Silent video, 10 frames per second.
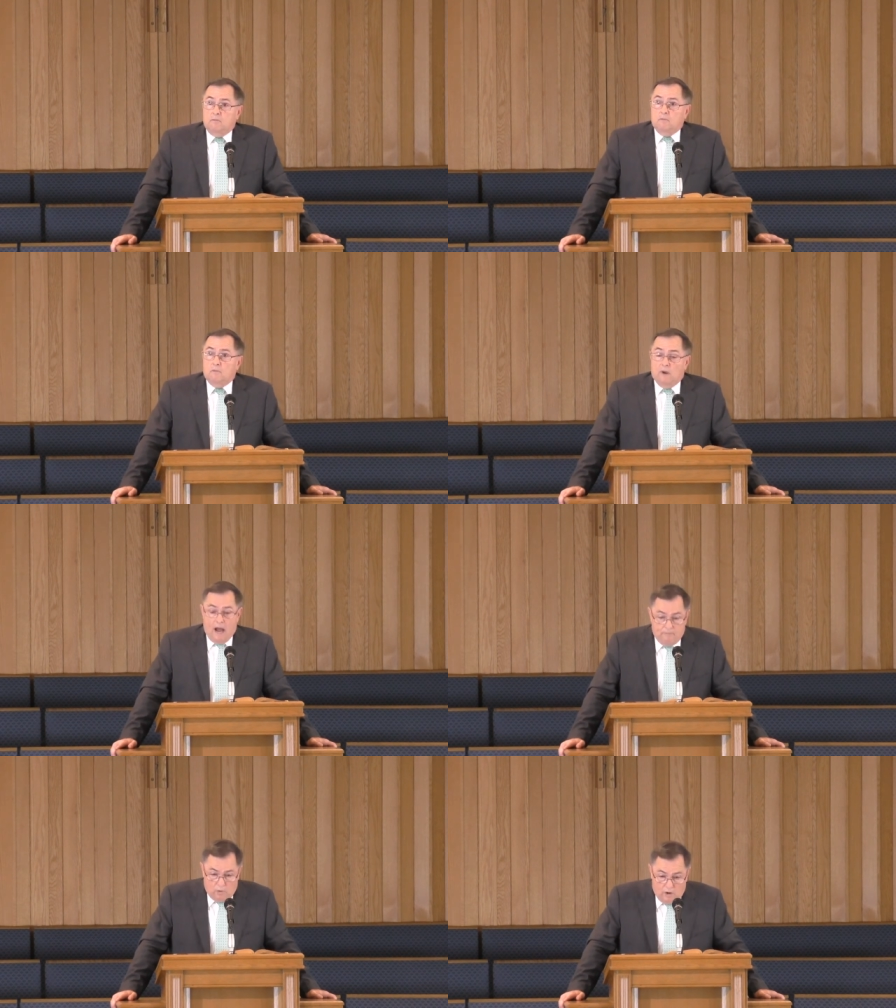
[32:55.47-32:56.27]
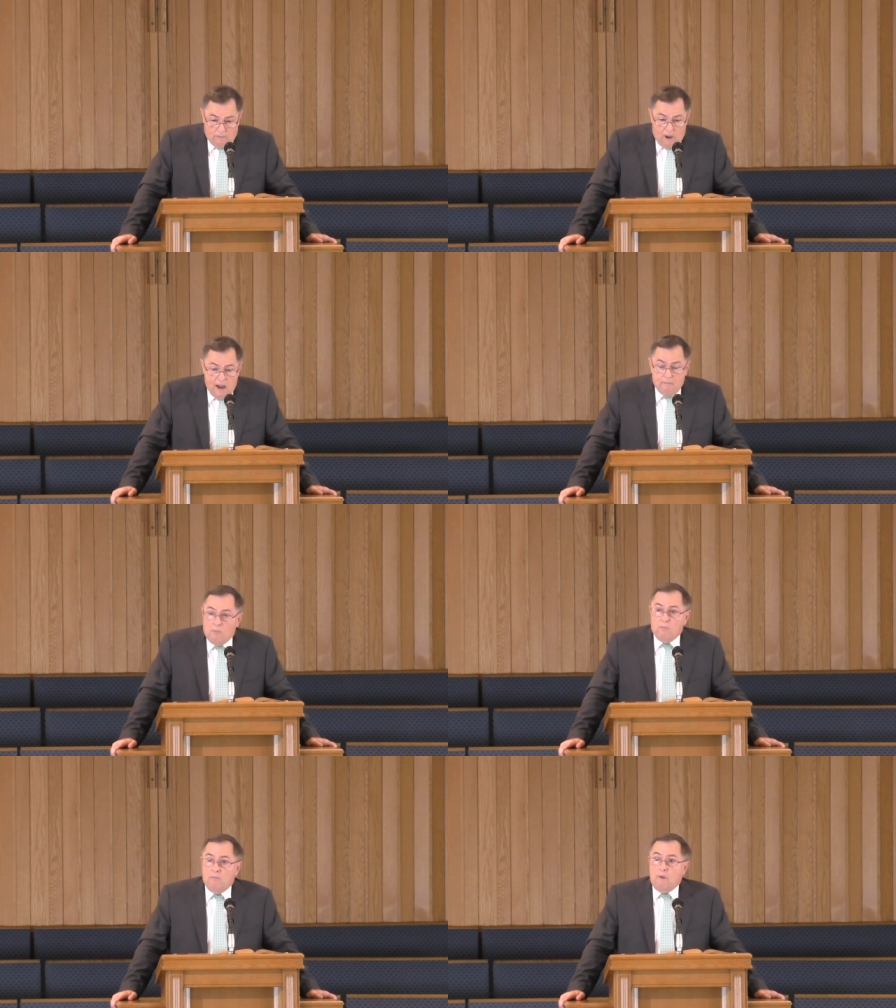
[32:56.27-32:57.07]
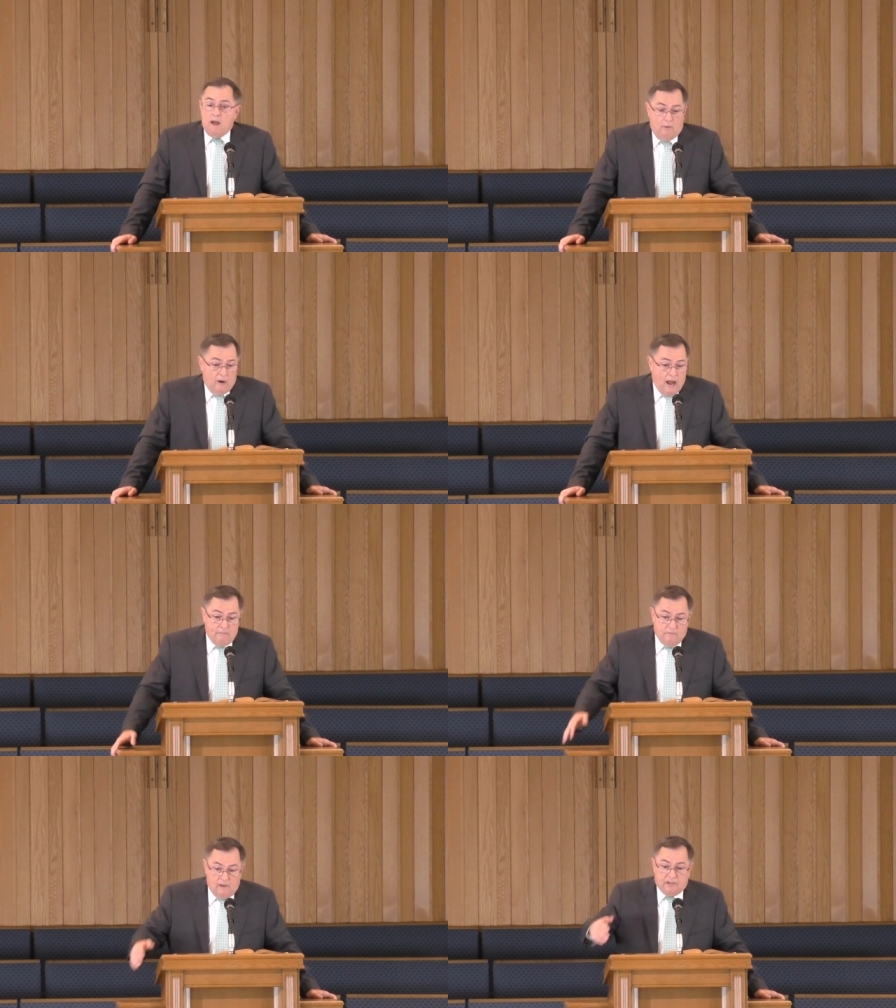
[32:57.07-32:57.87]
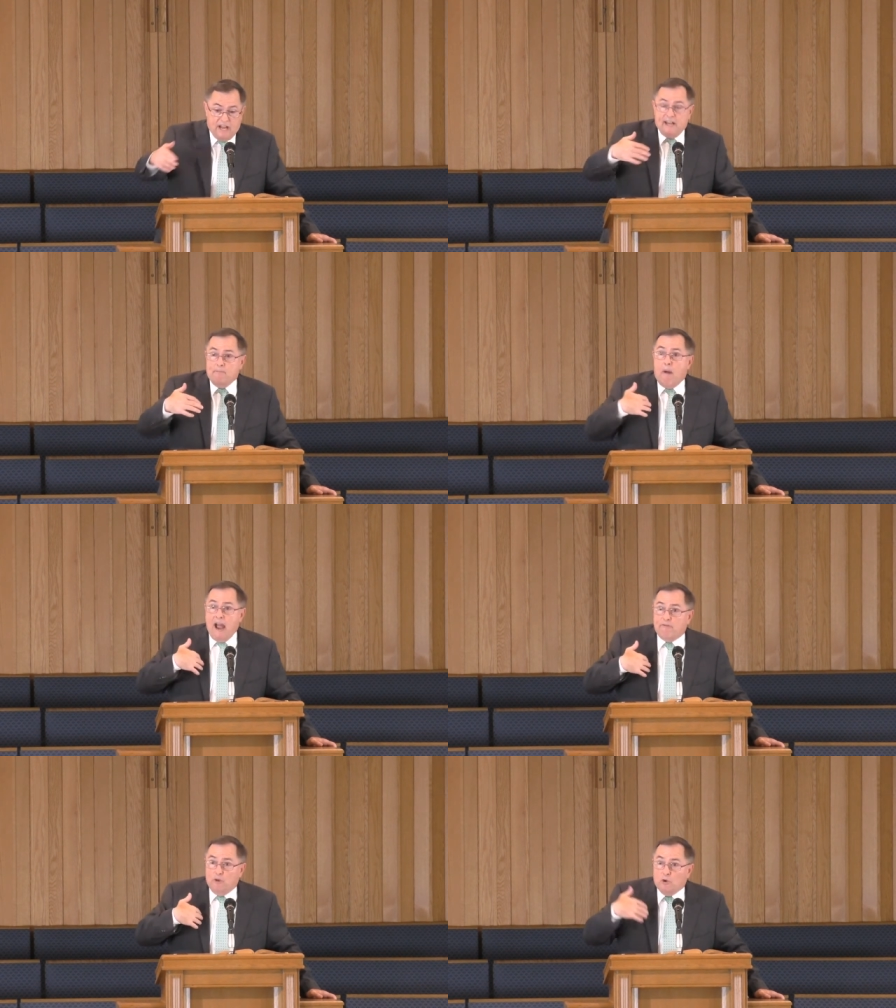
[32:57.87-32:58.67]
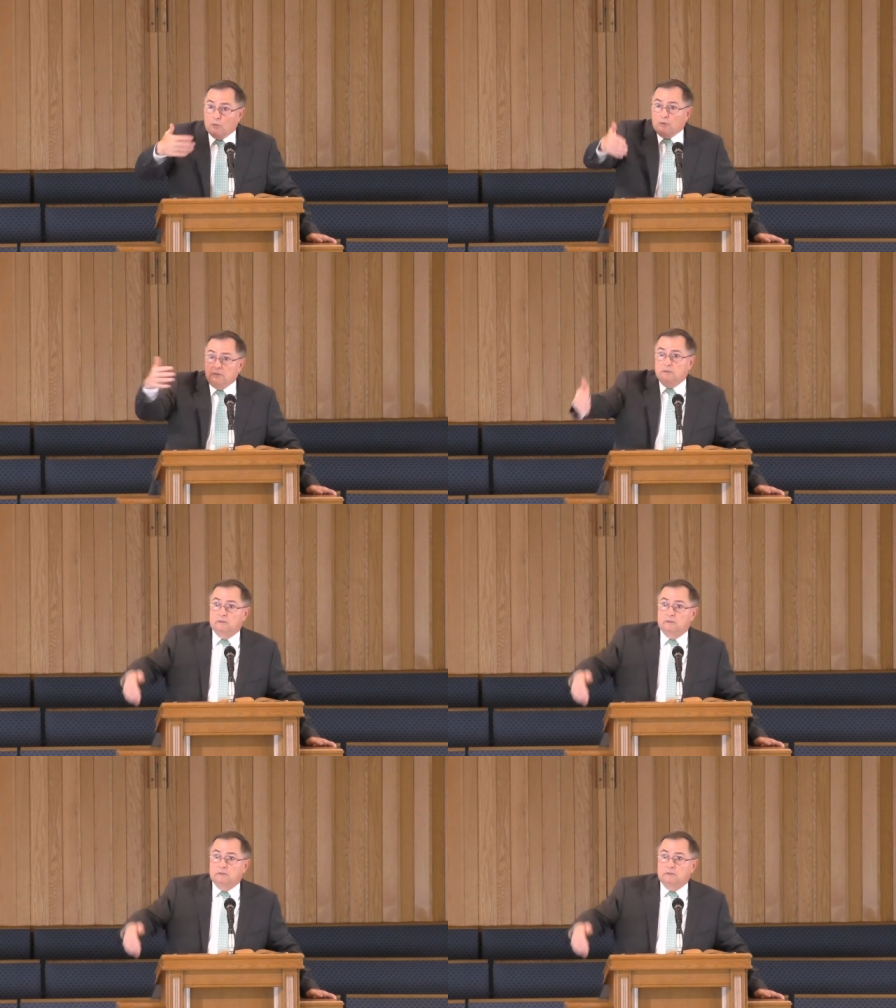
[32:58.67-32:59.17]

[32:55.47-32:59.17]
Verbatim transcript: When I'm, doing my, my, when I'm attending my funeral?